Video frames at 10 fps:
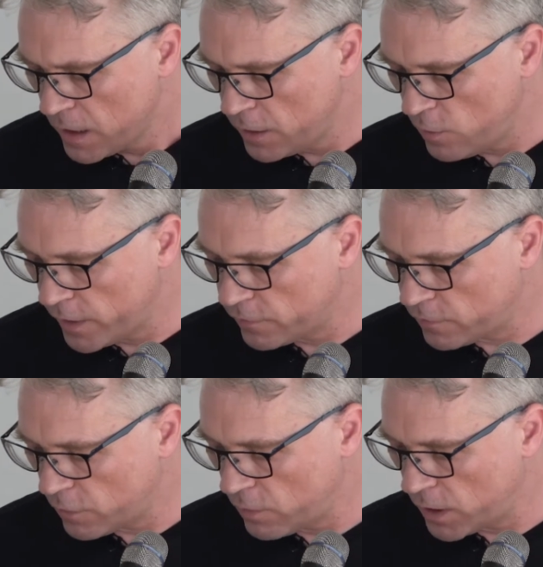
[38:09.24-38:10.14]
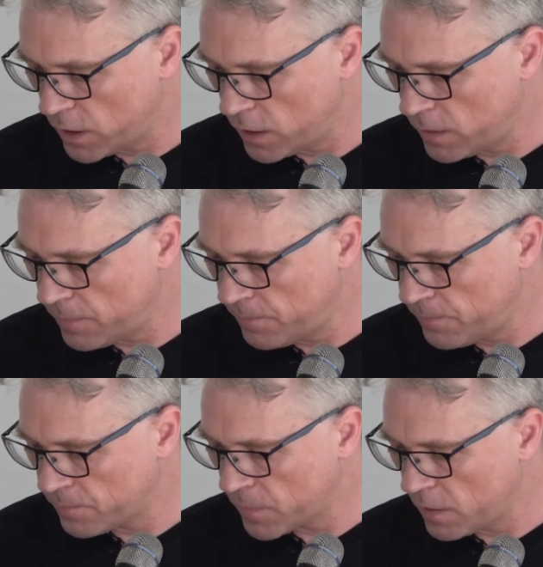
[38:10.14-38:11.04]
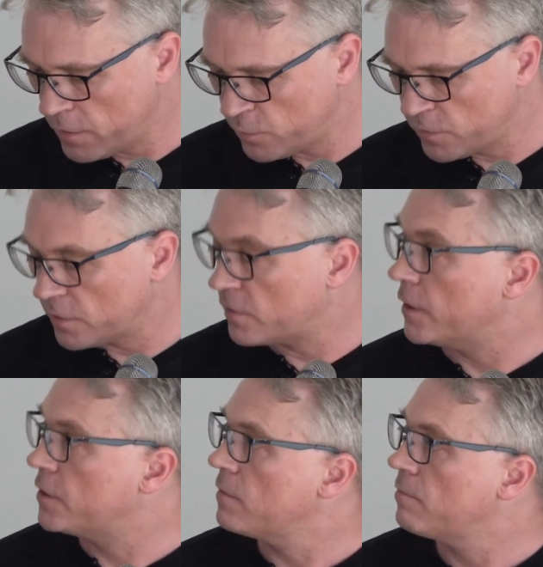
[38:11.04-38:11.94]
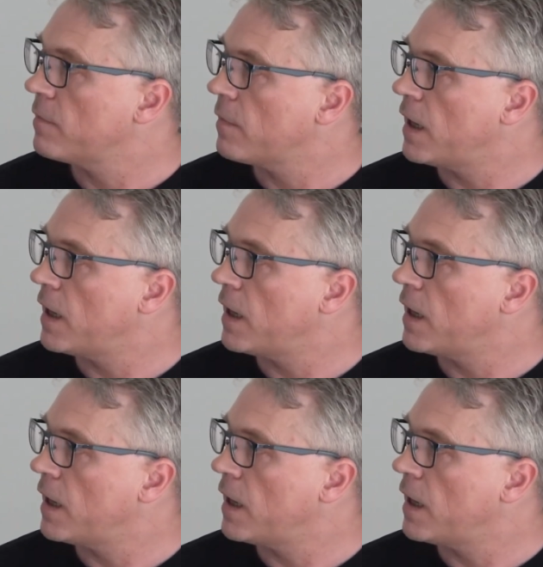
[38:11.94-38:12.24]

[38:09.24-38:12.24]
Anyway, so this was exciting,